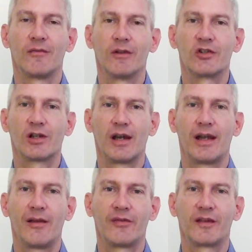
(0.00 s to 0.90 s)
which I
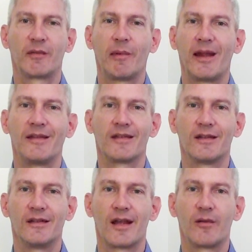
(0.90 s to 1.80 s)
have explained
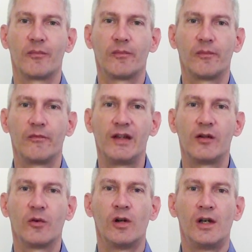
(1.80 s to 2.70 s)
in another
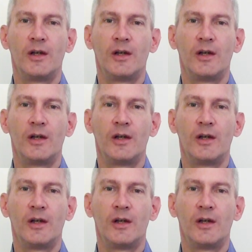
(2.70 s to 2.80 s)
video